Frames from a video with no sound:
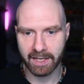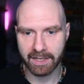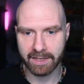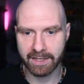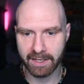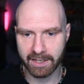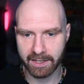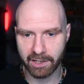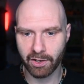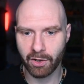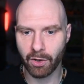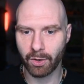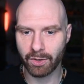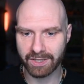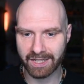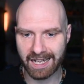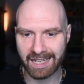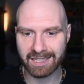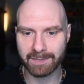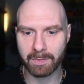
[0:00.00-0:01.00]
didn't cause
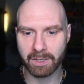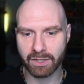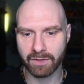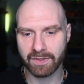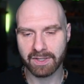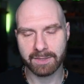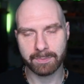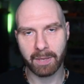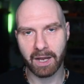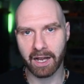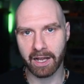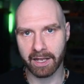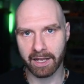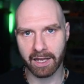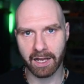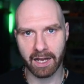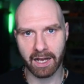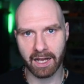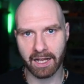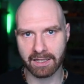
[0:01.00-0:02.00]
as much of a spike
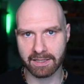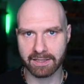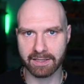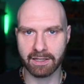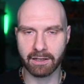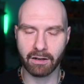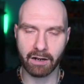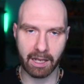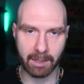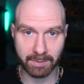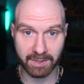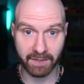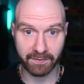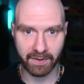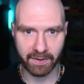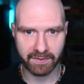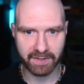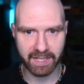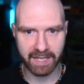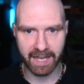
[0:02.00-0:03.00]
as the collapse of
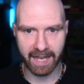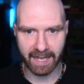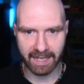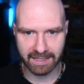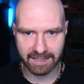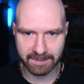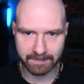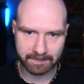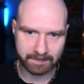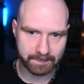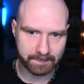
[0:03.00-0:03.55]
FTX.